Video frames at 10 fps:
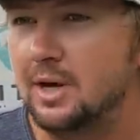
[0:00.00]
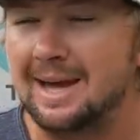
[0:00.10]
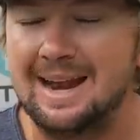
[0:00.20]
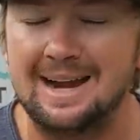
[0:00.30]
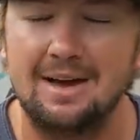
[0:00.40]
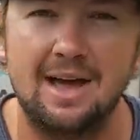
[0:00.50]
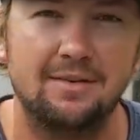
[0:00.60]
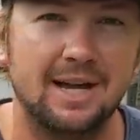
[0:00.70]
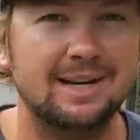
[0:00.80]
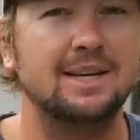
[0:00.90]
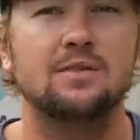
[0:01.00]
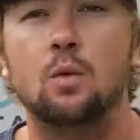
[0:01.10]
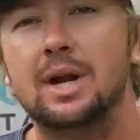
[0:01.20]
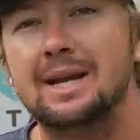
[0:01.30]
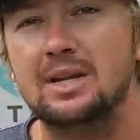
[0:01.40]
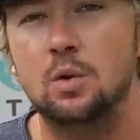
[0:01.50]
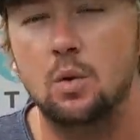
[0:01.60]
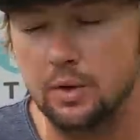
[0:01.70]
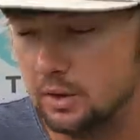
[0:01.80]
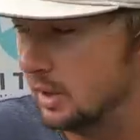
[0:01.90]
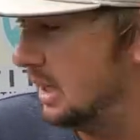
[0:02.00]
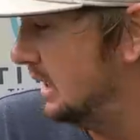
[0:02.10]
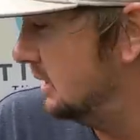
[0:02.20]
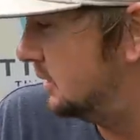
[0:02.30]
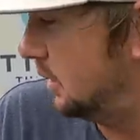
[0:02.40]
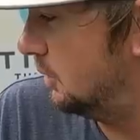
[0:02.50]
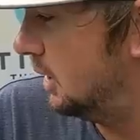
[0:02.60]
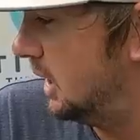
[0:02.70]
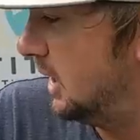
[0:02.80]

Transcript: So I kind of got have an idea of what I need to order. So